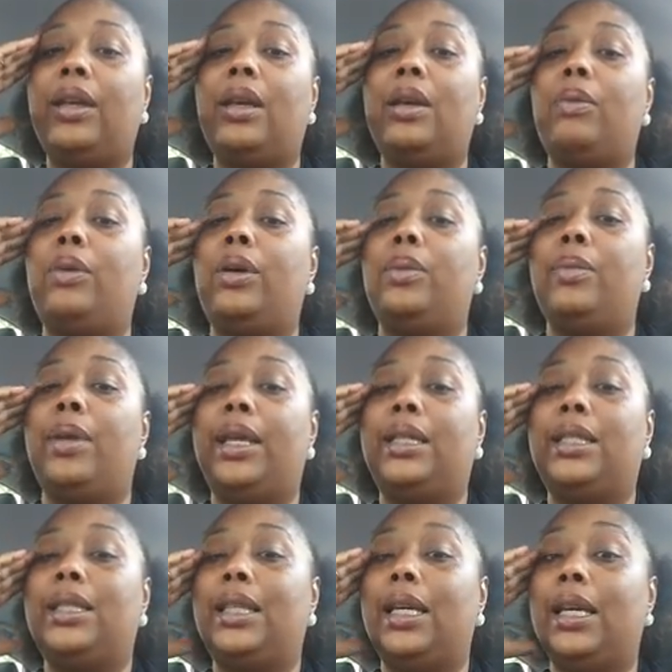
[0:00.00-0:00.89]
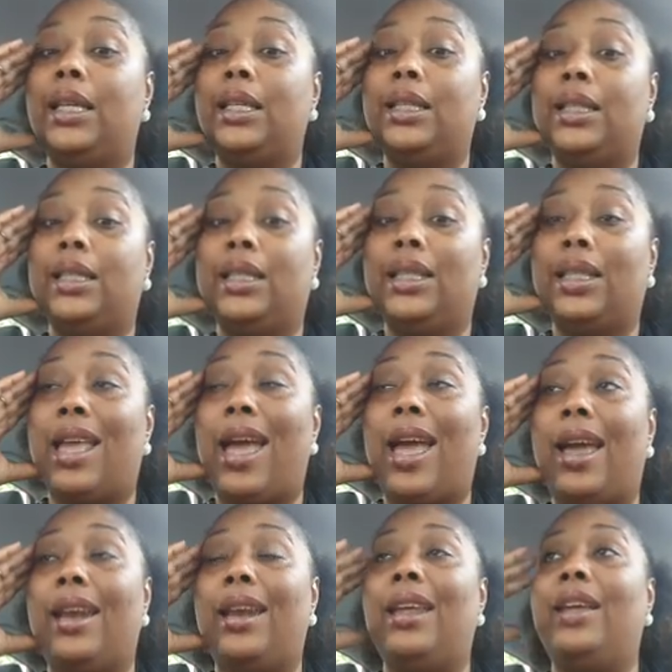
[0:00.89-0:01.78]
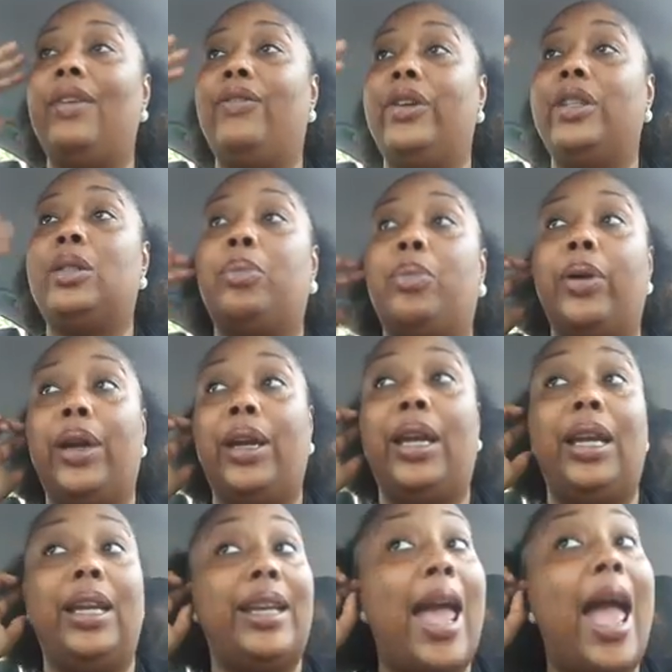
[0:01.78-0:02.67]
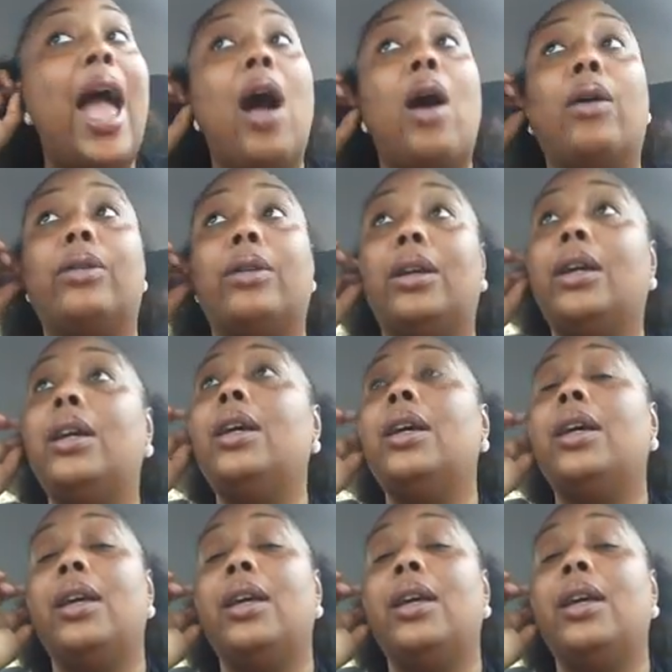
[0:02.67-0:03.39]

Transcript: then it would make sense that if it's breaking down,